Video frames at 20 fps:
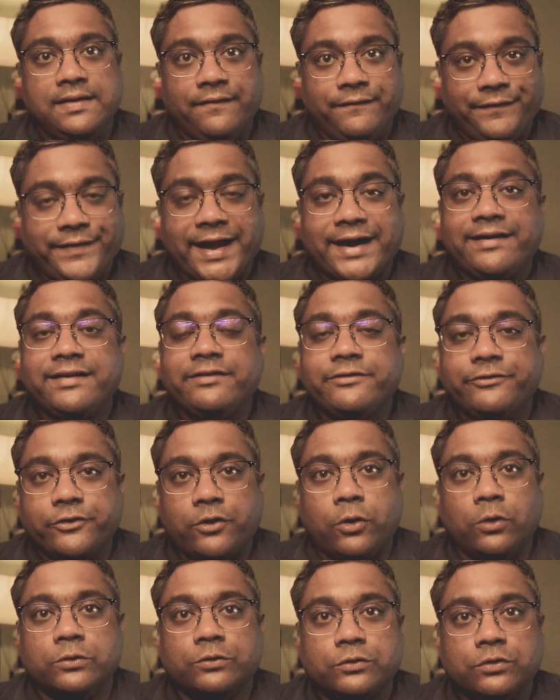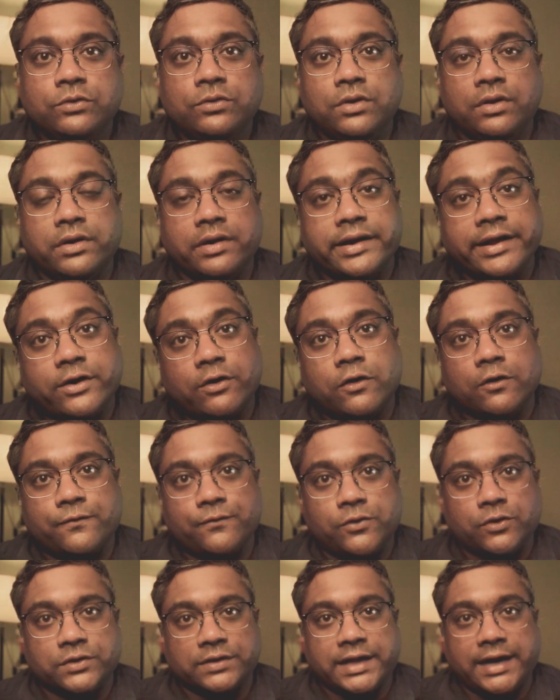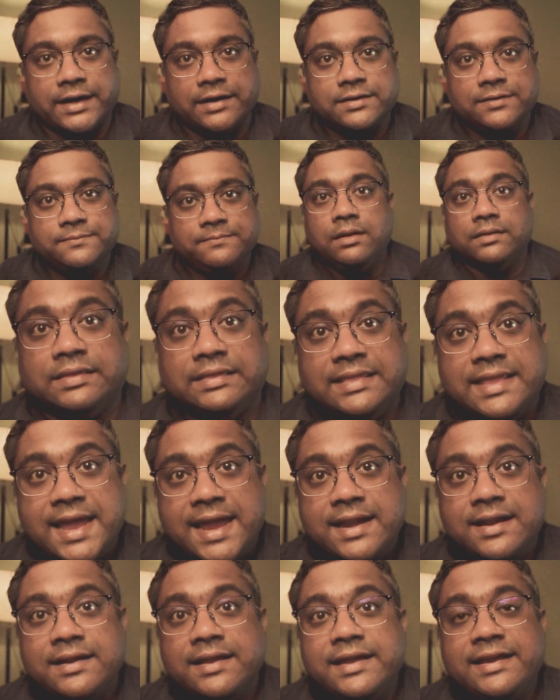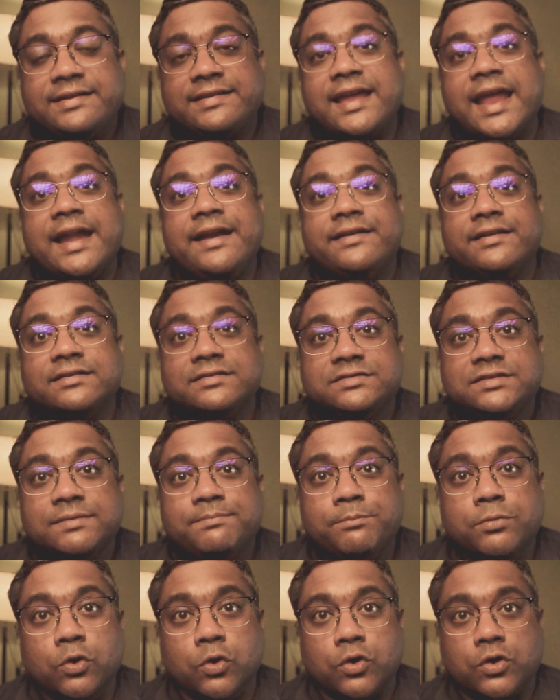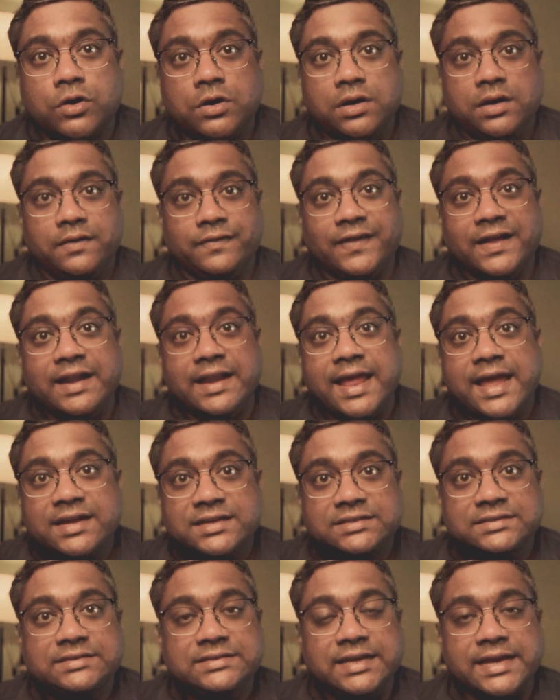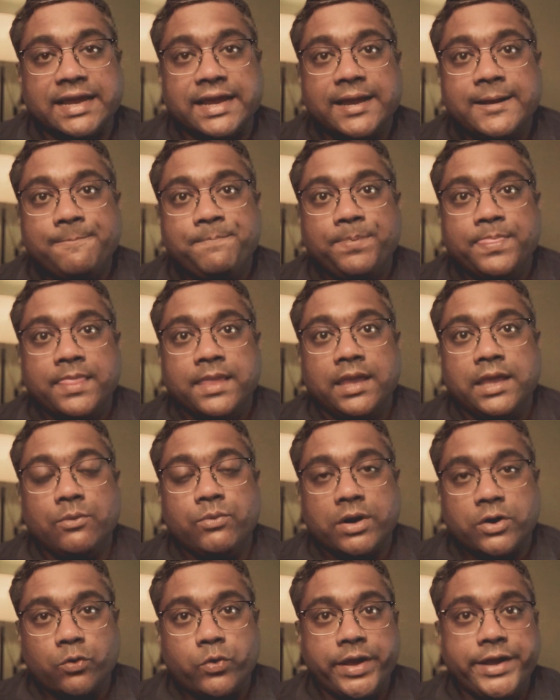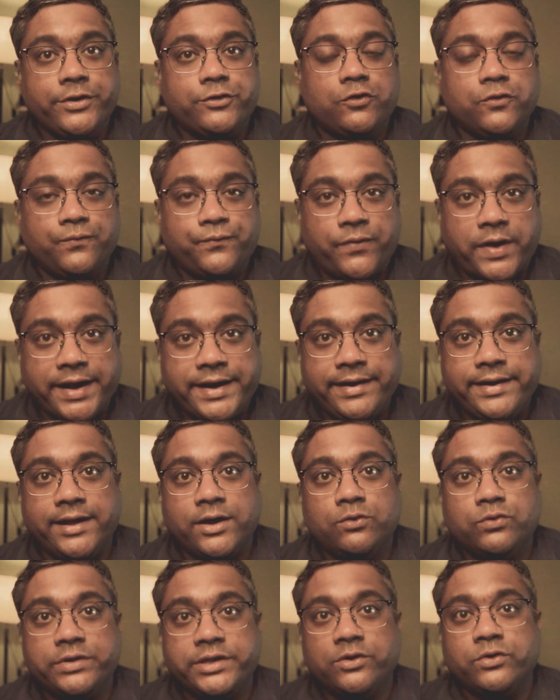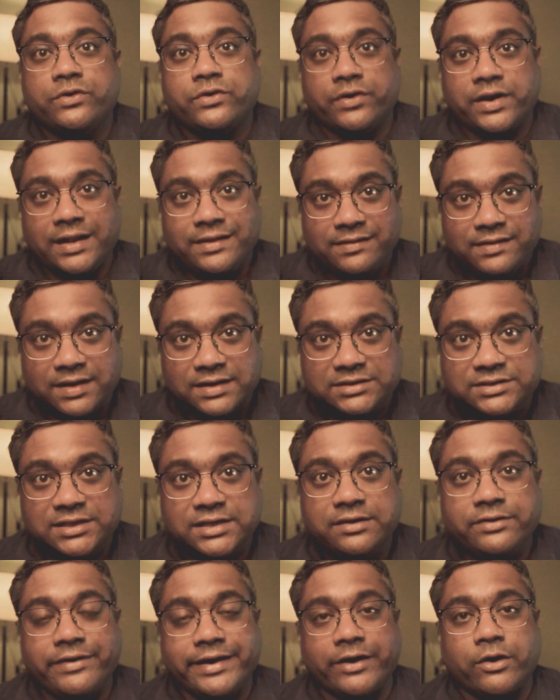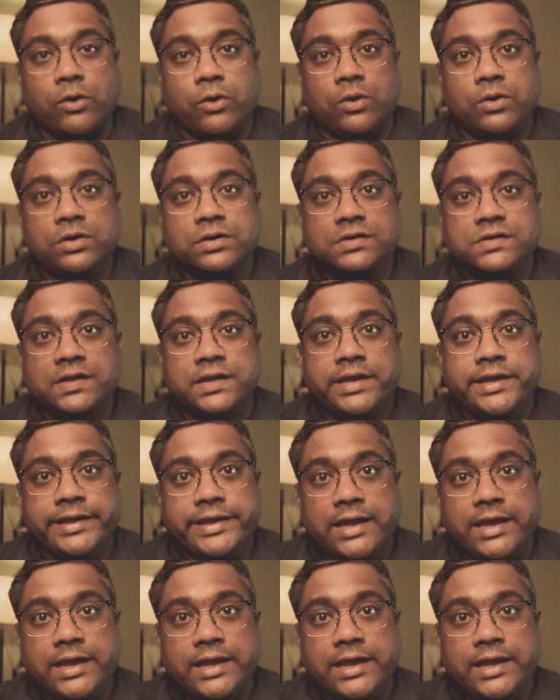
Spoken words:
That is also a record for that. Then it enters the book. The next day, you are going to find out your transaction records.